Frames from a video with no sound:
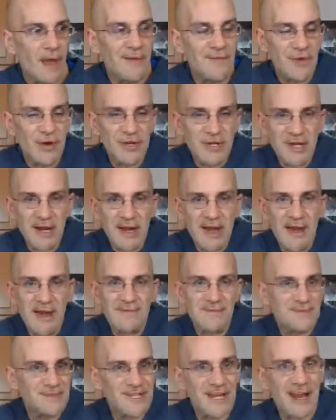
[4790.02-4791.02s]
I've learned you got to
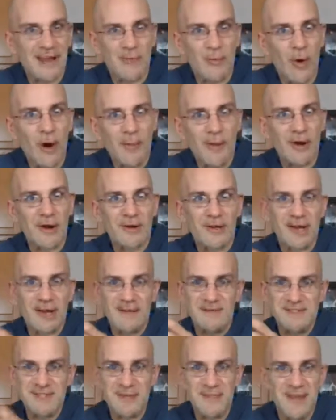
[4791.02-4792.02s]
have, like Walmart, you got
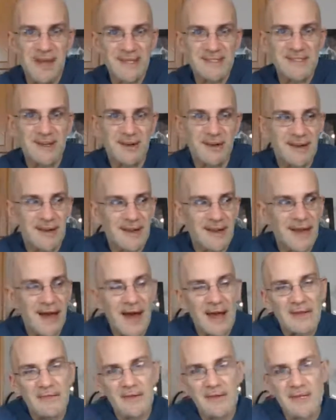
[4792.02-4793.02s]
to have some things that are
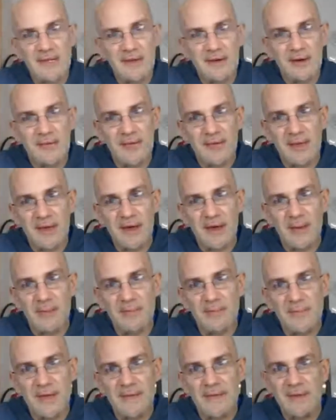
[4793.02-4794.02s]
kind of a deal for
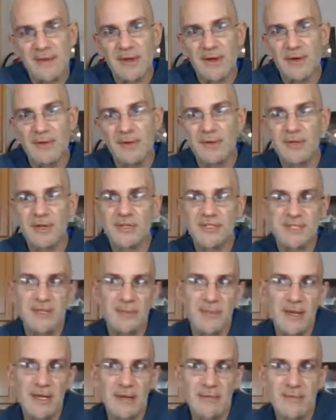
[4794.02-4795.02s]
them, even though you're
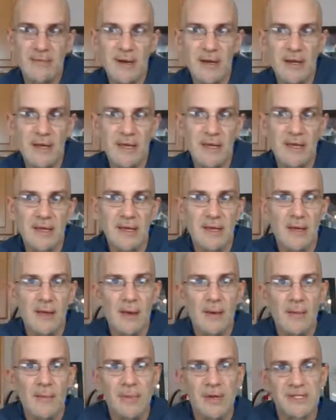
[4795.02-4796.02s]
still making money,
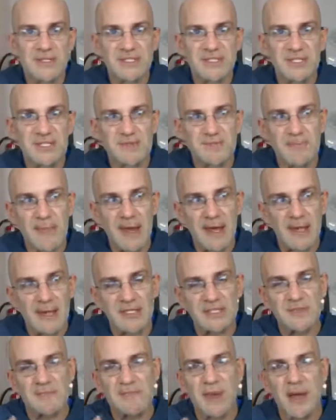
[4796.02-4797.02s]
but it's just
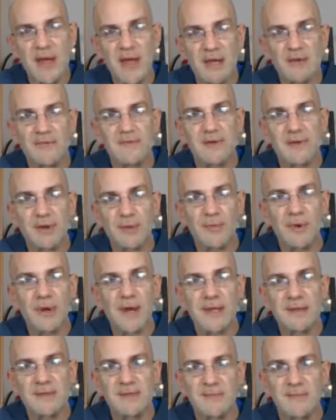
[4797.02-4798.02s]
mainly just paying for your
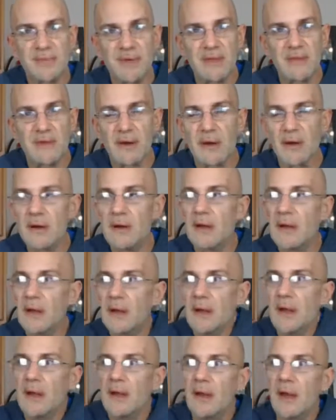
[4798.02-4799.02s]
rent to be there.
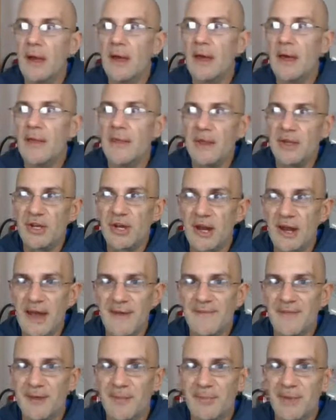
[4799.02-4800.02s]
And then you got to
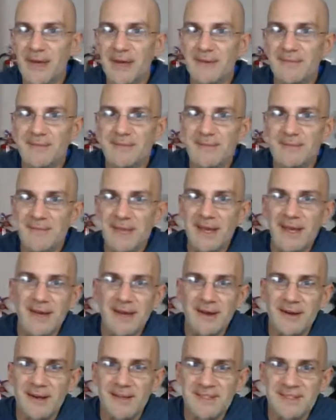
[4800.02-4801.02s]
have the big
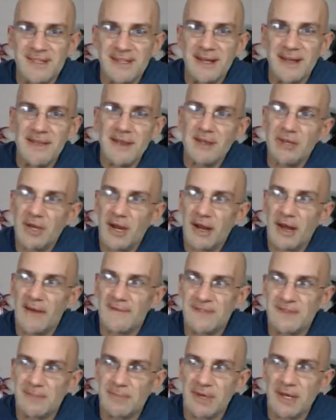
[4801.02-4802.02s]
hitters. And then you got to
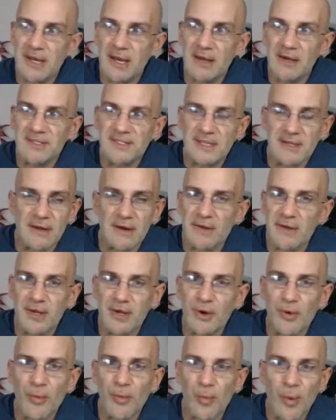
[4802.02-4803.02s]
have some big hitters in there that
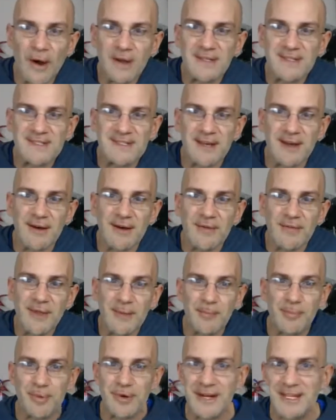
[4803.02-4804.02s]
you don't want to sell,
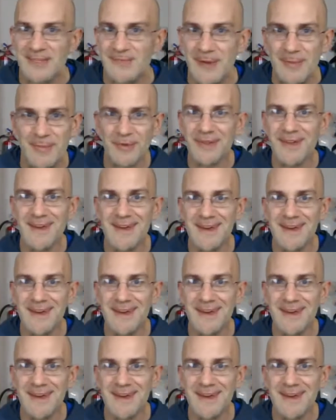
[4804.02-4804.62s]
that brings people